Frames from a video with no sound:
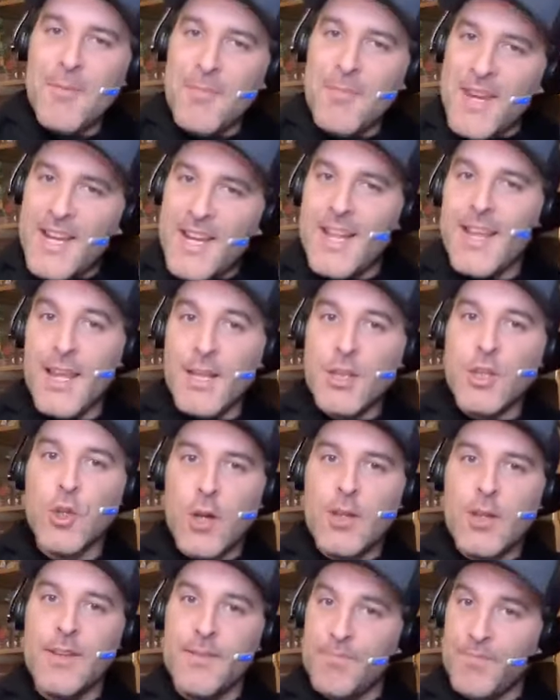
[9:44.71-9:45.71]
I mean, it
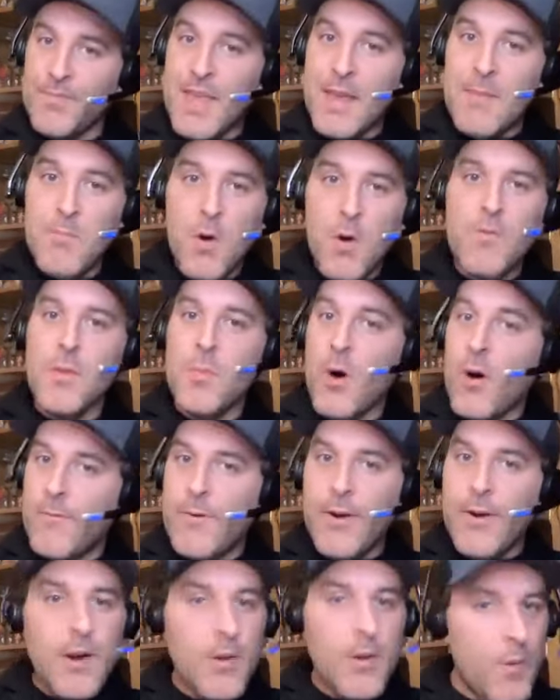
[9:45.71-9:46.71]
looked they move the ball
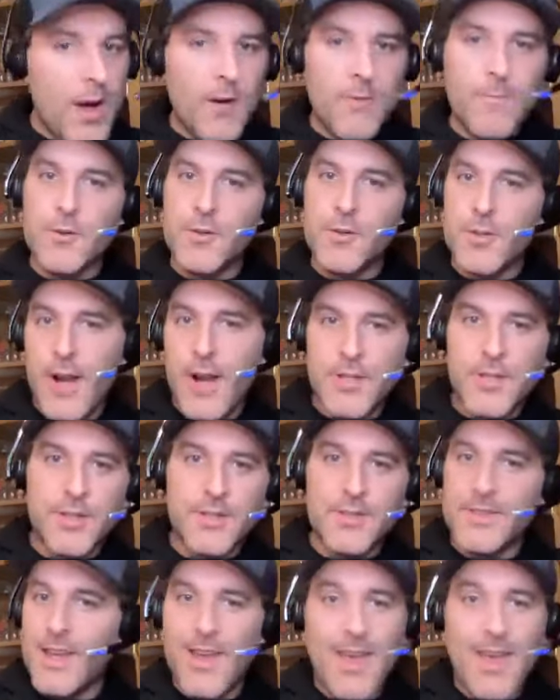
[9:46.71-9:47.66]
very well for stretches,